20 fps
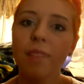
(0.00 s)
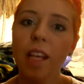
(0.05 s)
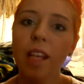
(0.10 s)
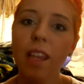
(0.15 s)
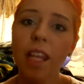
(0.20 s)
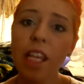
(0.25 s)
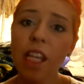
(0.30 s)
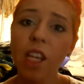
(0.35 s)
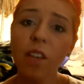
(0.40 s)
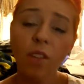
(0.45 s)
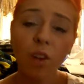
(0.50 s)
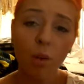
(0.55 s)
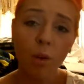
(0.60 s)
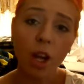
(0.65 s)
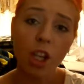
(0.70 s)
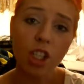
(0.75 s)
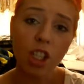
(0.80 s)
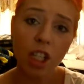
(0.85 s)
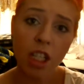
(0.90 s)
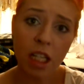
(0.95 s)
Thank you for
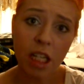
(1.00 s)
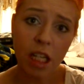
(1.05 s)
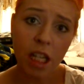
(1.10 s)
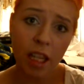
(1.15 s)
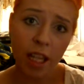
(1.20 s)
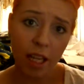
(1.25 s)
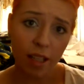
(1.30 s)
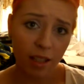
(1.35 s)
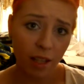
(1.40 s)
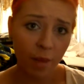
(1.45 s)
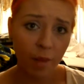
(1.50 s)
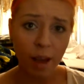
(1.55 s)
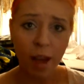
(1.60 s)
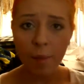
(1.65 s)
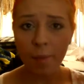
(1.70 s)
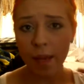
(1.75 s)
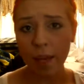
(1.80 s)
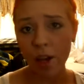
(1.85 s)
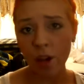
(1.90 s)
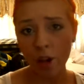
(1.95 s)
watching. That's how I
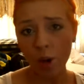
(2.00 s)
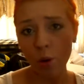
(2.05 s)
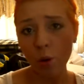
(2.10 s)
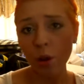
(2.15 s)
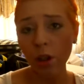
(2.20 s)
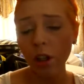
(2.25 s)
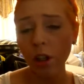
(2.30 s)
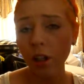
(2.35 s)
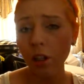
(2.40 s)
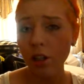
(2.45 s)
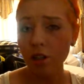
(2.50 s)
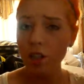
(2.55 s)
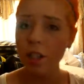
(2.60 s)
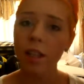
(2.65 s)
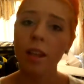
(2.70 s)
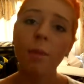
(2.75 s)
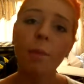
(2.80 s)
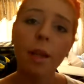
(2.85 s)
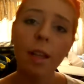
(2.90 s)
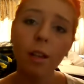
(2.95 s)
got my hair orange,
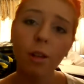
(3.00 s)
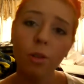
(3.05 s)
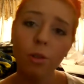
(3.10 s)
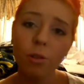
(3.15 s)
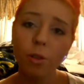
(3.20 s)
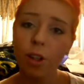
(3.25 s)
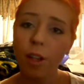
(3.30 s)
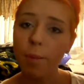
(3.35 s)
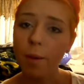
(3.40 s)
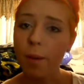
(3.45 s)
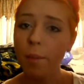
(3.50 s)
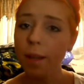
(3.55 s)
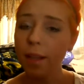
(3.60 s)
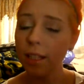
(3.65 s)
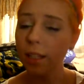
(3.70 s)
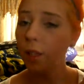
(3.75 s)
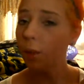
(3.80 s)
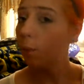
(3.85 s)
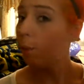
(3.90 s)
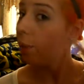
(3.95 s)
and then my little story about my
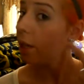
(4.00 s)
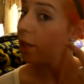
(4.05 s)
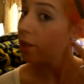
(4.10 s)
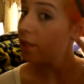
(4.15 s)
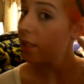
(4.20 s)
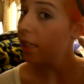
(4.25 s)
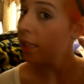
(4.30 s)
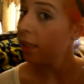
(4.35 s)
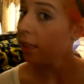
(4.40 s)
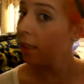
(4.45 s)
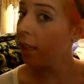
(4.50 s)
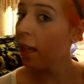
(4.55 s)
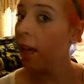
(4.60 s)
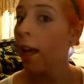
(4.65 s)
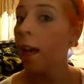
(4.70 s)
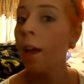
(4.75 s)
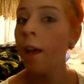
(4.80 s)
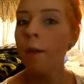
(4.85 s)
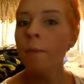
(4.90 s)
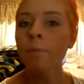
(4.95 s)
little piercing
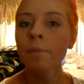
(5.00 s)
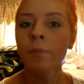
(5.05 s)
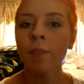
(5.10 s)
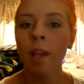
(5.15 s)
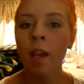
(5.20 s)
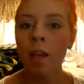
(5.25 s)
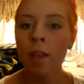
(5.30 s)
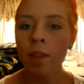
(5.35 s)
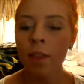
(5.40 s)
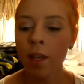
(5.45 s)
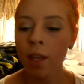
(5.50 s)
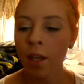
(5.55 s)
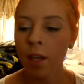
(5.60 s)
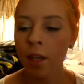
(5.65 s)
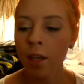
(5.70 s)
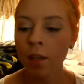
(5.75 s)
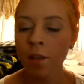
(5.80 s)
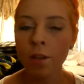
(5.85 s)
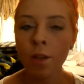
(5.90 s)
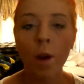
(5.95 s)

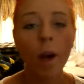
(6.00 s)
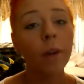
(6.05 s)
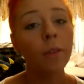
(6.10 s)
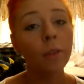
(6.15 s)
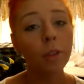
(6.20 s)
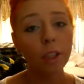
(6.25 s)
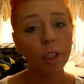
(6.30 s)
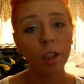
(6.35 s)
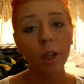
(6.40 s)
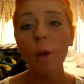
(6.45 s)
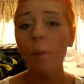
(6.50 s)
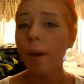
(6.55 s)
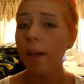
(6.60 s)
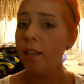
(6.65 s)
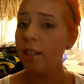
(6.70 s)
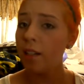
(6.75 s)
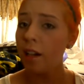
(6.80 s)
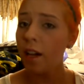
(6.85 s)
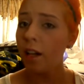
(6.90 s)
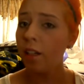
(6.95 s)
thing. So I have really low
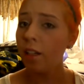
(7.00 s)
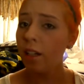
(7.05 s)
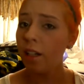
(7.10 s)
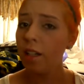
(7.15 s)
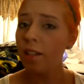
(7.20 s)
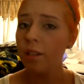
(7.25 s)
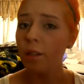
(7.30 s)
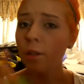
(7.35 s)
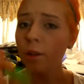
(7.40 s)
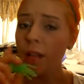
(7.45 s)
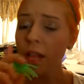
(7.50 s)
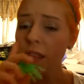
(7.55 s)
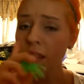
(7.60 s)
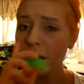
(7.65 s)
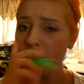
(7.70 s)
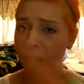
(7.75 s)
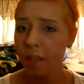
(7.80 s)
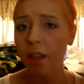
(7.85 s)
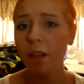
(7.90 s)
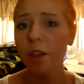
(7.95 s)
pain tolerance, so don't let
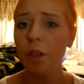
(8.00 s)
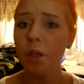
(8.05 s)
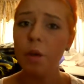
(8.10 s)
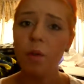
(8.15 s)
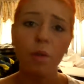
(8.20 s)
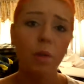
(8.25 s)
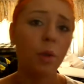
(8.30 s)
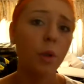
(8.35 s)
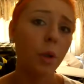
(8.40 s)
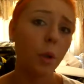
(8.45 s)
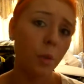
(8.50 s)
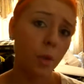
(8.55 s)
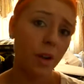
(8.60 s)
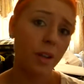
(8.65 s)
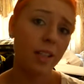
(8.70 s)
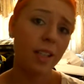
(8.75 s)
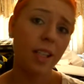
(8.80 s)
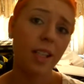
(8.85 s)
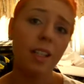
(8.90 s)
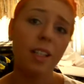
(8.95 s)
that scare you if you really
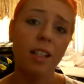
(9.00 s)
want it.